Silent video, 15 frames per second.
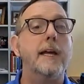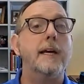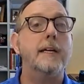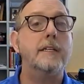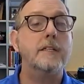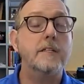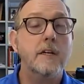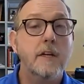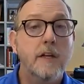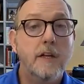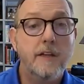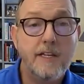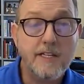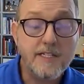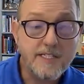And
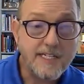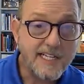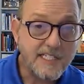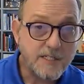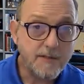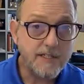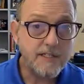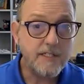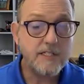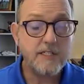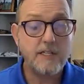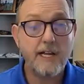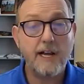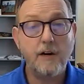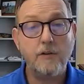the
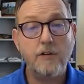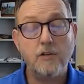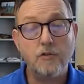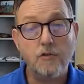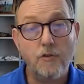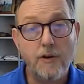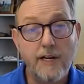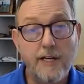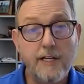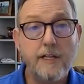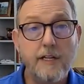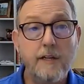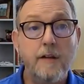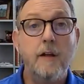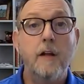assessments, how you're
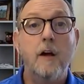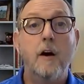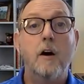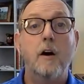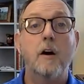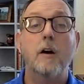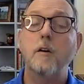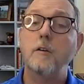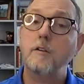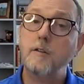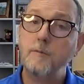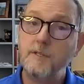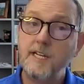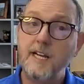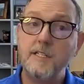graded, are
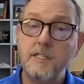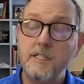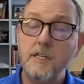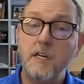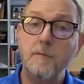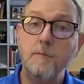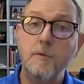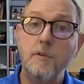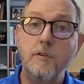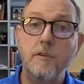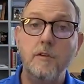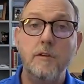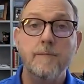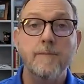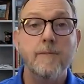tests on
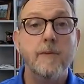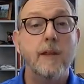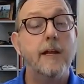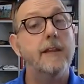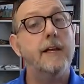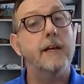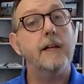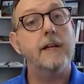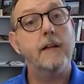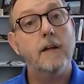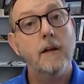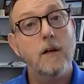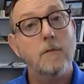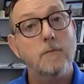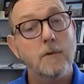Moodle, and then